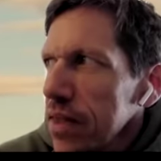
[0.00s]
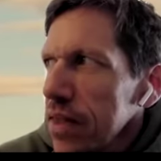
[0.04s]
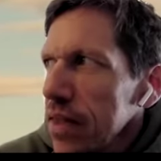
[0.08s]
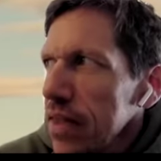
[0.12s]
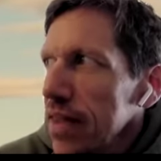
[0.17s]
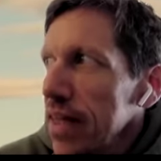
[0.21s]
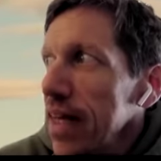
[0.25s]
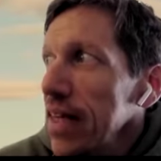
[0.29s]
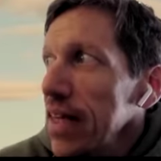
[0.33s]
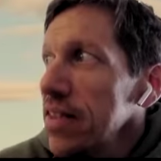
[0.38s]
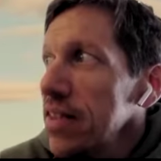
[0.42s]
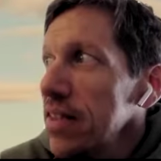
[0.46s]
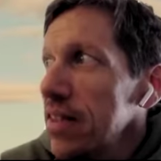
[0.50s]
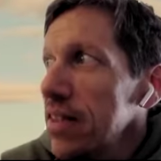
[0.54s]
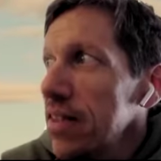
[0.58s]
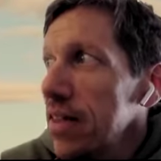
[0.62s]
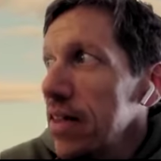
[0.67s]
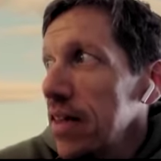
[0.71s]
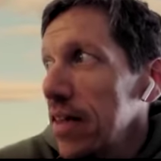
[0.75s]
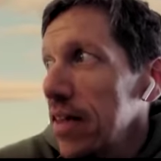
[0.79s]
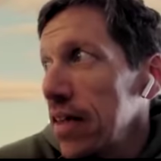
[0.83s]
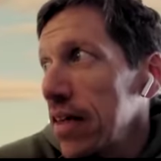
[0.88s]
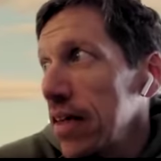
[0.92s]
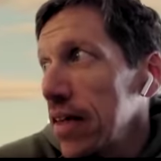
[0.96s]
that's
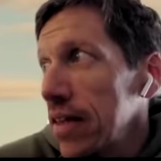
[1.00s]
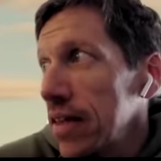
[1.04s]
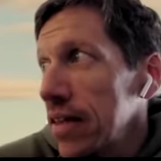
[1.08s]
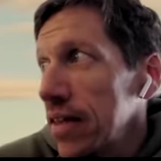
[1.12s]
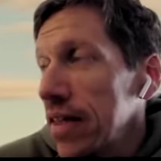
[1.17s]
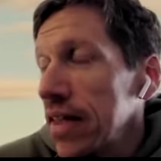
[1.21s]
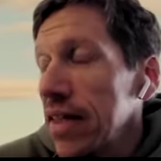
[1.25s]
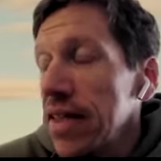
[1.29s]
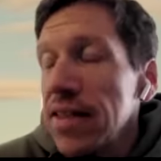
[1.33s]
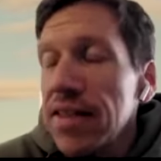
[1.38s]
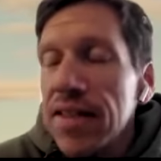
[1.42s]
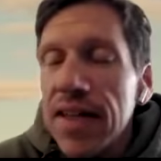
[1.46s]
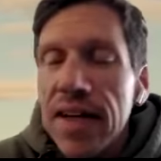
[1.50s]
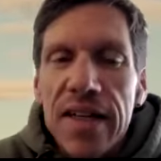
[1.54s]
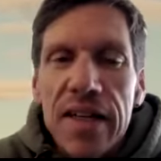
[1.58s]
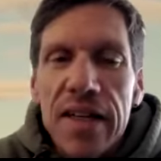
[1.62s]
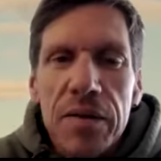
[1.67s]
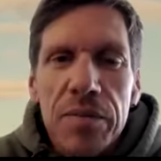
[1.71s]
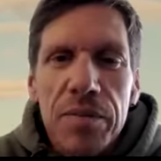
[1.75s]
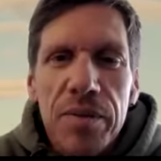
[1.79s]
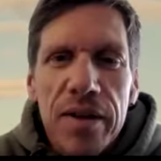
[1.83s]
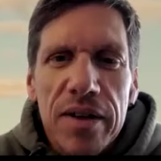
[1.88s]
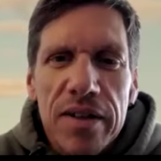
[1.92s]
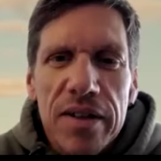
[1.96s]
the exciting
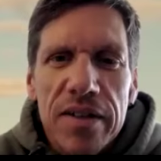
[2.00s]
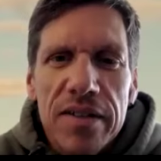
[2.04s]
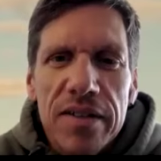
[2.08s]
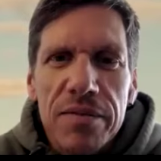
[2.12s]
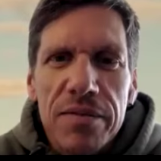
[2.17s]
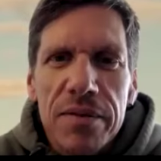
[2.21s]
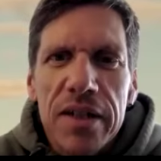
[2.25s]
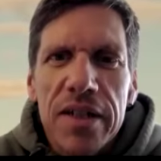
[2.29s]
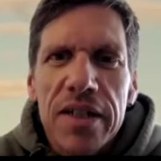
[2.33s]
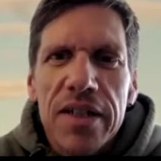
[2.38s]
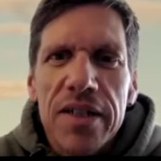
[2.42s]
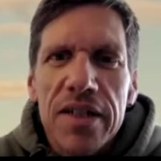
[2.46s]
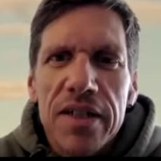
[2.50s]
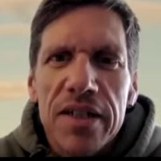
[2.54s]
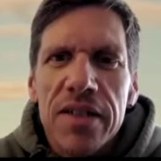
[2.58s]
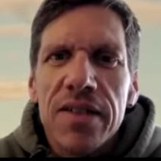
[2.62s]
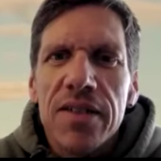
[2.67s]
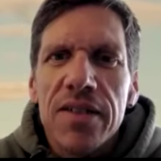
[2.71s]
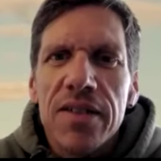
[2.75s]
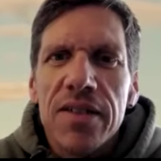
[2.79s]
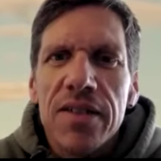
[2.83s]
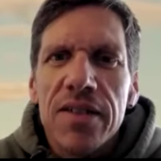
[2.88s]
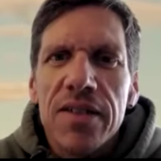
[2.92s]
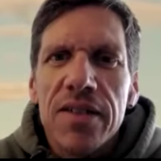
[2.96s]
part, is really these
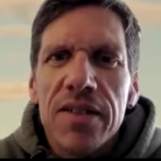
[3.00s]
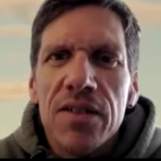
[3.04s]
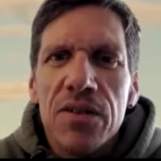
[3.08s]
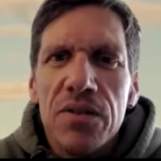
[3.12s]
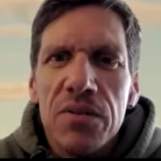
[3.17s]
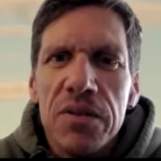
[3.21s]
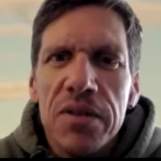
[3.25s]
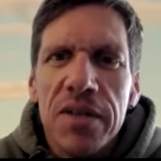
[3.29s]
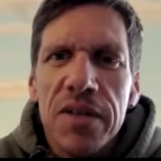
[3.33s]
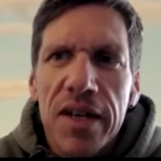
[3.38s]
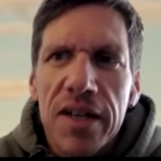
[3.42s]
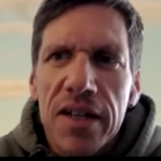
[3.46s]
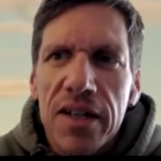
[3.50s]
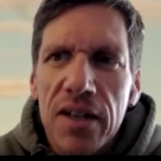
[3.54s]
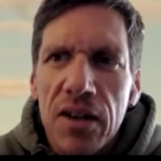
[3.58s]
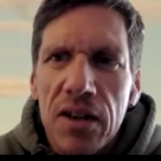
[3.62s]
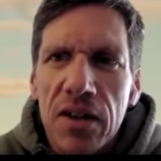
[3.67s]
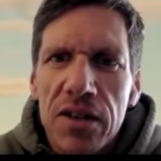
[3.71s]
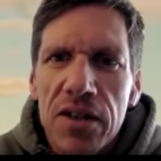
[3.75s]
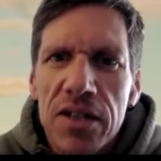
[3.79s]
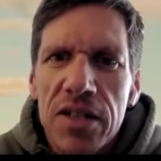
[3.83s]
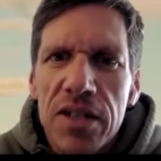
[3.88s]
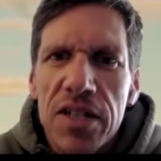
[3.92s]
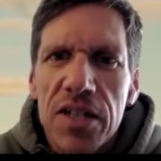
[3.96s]
new
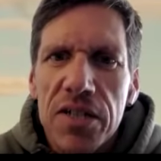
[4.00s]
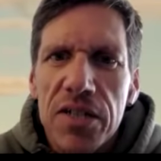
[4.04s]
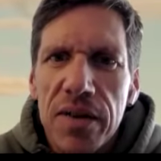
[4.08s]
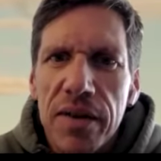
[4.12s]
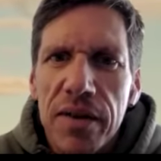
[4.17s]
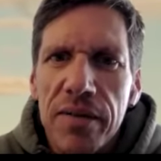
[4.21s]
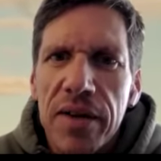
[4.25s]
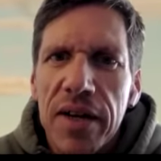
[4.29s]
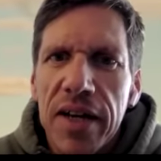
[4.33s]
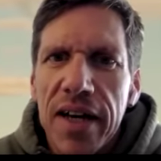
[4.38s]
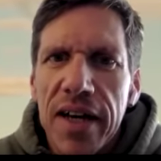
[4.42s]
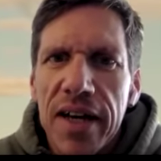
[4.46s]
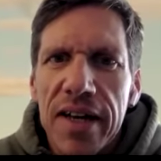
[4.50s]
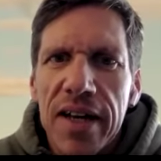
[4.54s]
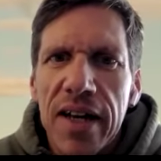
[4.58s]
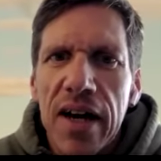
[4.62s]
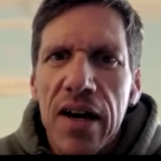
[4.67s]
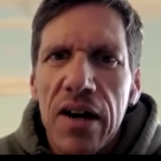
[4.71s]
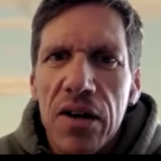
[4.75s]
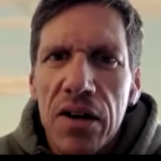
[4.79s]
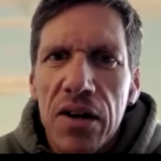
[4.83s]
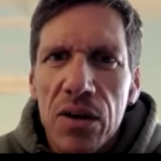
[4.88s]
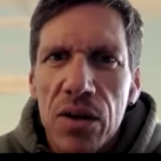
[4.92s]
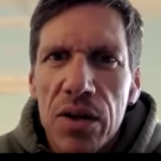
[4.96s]
technologies where we can now
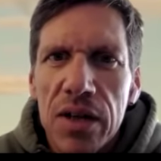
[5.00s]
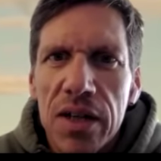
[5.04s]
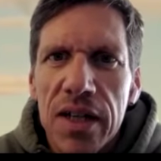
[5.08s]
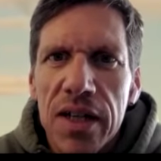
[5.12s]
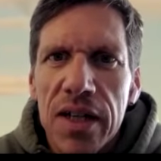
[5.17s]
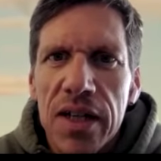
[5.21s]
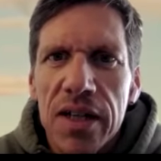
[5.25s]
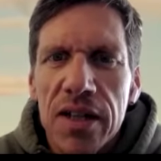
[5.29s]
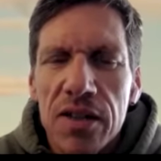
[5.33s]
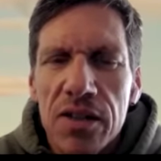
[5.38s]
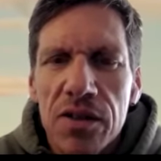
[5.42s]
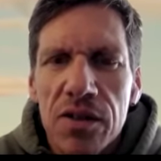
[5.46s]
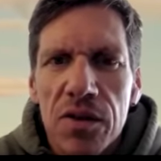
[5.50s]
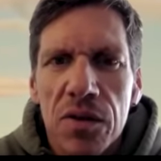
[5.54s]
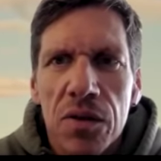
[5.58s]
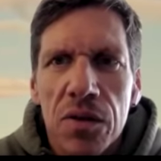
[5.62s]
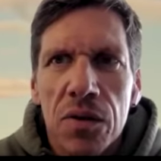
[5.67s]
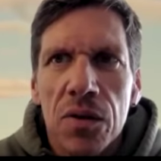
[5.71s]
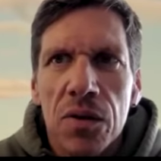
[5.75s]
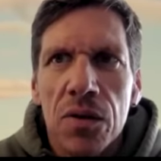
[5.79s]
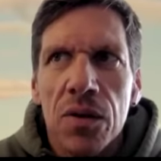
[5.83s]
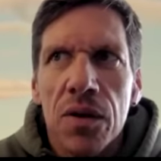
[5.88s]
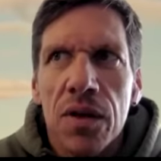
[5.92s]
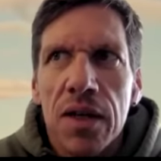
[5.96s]
look
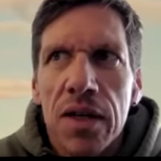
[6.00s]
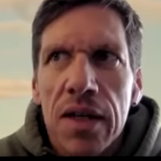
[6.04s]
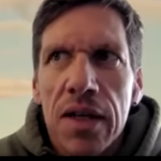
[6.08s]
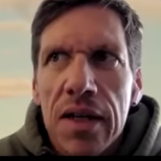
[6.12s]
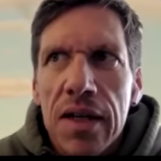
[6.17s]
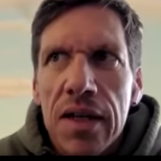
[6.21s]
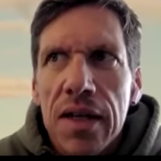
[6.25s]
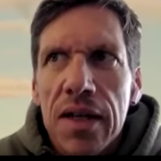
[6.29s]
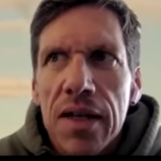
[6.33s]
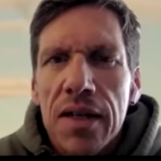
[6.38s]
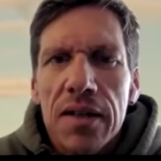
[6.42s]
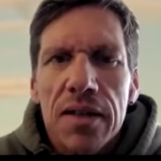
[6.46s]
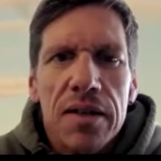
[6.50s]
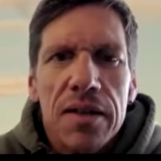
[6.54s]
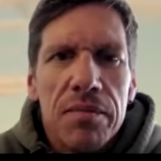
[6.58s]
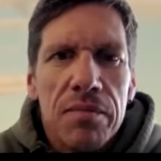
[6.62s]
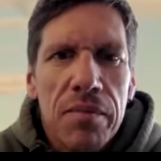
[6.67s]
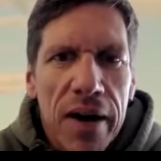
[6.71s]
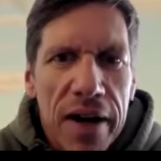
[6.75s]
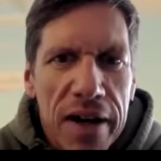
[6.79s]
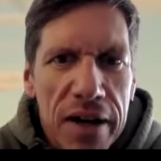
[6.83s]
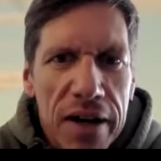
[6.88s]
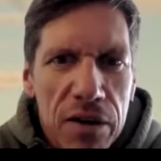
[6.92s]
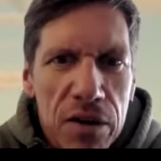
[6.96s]
into
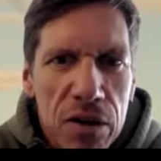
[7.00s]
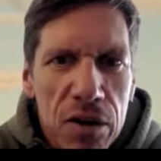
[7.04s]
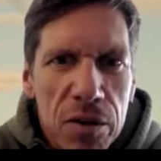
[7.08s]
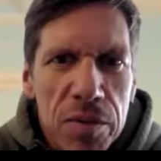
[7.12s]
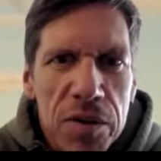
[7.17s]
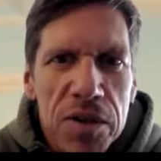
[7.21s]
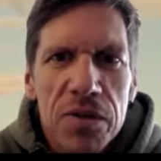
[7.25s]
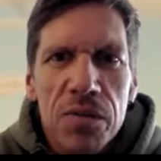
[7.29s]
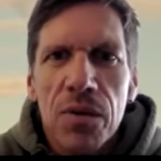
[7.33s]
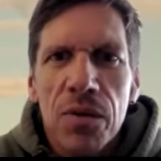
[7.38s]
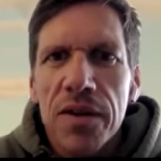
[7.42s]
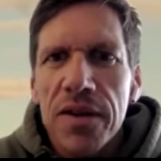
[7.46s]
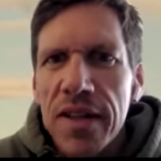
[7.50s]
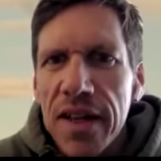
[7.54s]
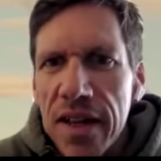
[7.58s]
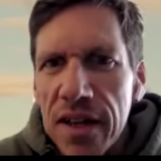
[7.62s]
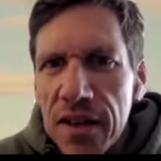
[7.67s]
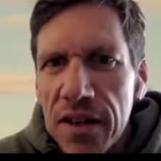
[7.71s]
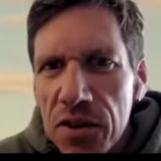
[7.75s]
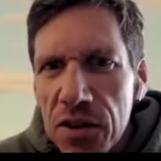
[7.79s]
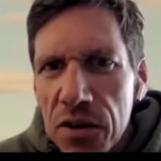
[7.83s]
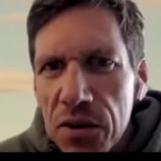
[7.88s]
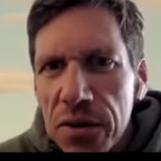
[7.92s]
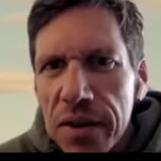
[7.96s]
microbes, what they are
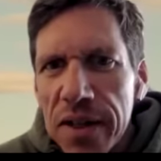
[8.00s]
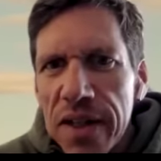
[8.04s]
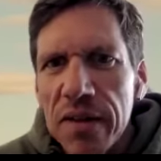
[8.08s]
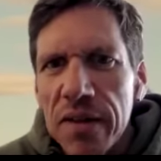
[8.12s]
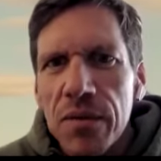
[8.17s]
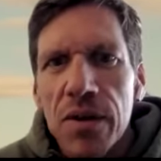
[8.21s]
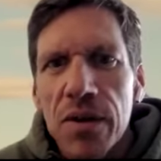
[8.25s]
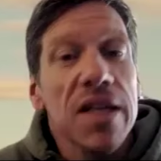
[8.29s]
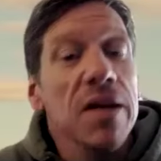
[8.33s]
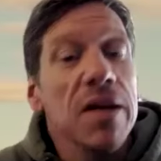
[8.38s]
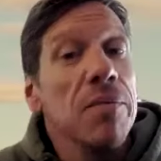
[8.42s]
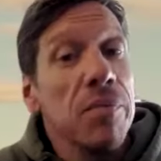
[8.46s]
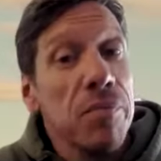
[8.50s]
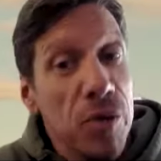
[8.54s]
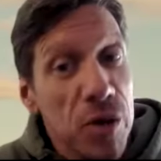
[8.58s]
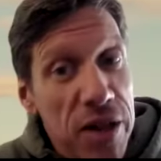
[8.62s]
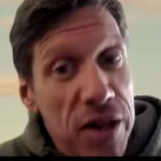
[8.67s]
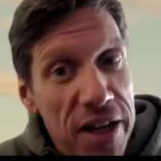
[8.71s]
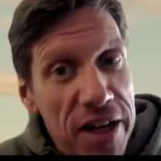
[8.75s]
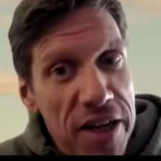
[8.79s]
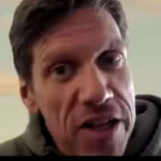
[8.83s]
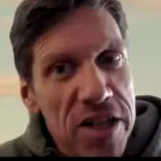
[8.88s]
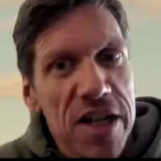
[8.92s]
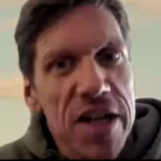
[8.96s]
doing, what they
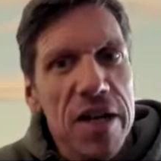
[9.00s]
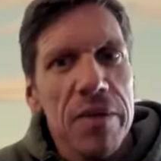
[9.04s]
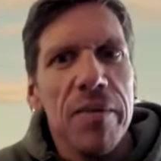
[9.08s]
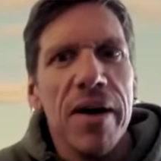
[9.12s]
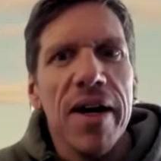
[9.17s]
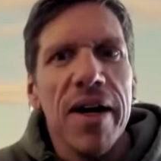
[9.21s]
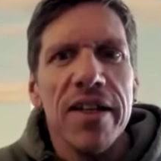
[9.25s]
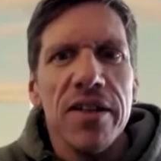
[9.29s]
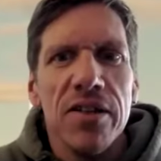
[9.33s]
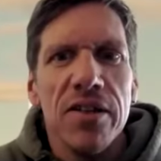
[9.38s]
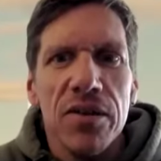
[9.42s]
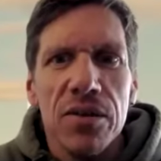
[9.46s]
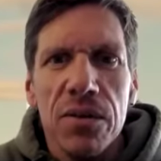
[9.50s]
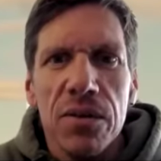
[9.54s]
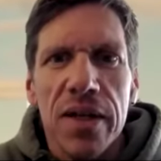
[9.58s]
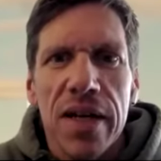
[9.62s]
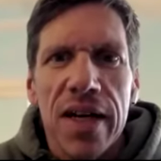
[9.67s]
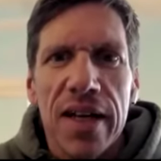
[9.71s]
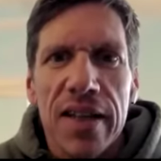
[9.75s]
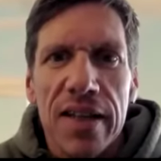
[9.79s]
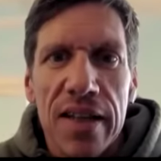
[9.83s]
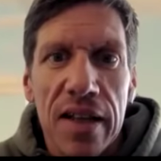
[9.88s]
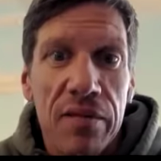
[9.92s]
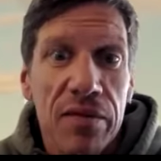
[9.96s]
potentially might do.
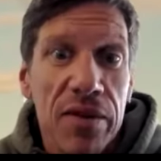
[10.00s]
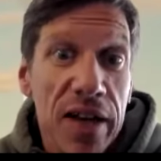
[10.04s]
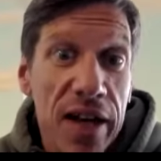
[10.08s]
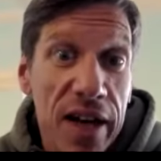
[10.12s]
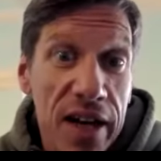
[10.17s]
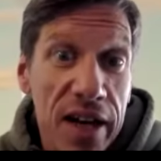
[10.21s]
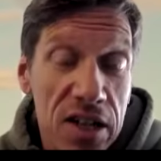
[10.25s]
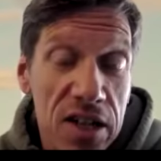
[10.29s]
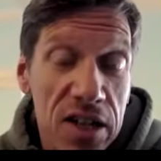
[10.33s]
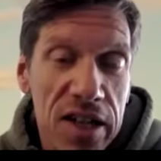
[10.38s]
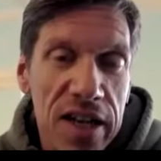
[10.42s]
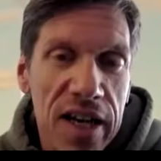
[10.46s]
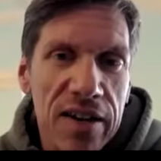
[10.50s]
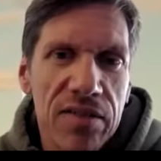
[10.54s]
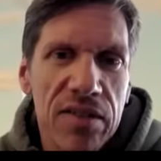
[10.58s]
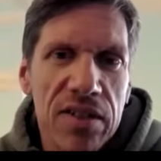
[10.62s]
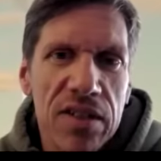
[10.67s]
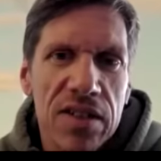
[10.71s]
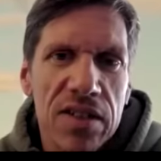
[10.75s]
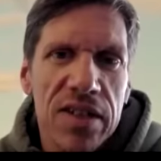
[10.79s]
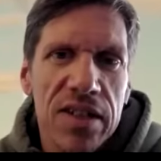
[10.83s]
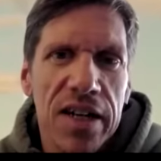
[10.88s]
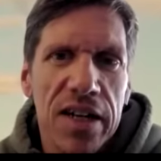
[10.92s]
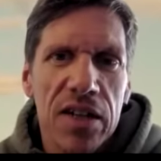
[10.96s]
And then we actually have these
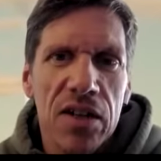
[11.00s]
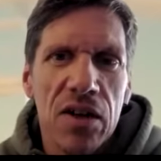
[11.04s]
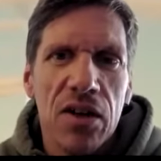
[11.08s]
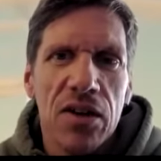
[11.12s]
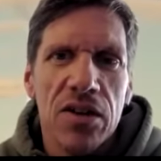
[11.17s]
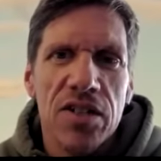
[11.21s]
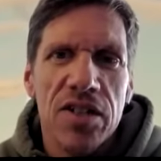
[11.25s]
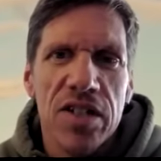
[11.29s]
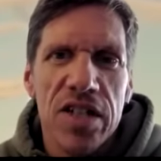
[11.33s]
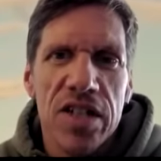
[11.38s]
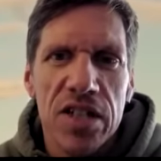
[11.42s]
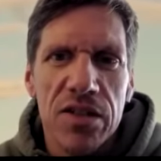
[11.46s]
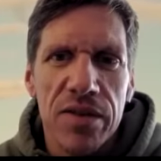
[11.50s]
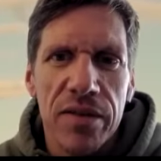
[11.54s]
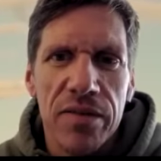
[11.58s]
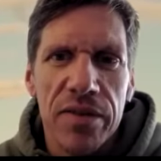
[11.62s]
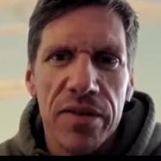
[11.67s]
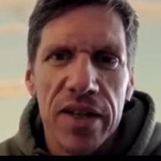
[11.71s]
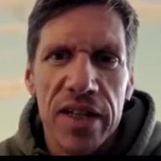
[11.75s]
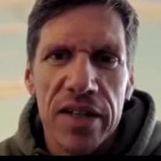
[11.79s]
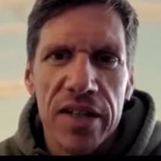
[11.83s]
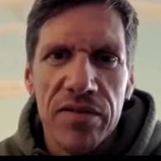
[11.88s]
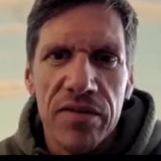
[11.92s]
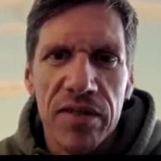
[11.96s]
technologies where we
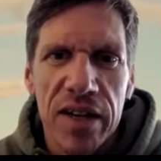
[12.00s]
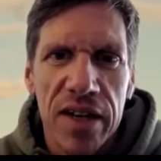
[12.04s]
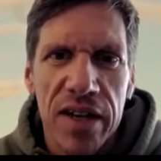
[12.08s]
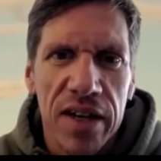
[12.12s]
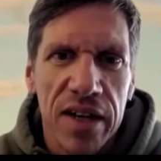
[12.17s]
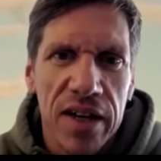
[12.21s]
even